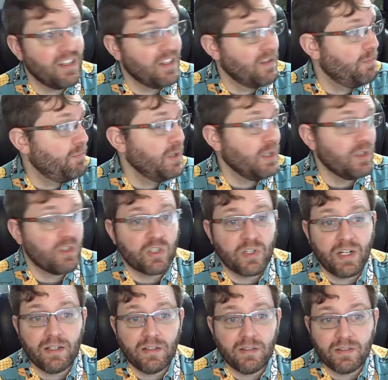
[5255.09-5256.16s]
you're going to build
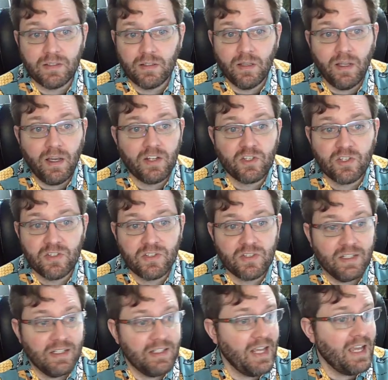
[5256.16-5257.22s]
trails and lodges
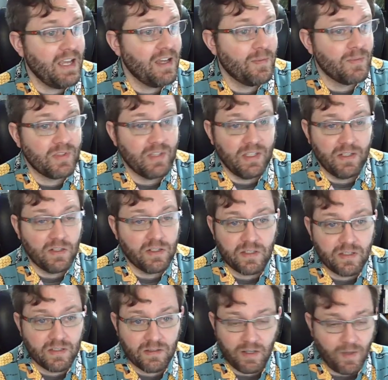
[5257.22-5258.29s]
and dams and you're
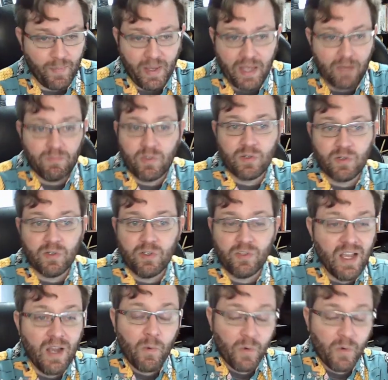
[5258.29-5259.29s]
just going to paint murals.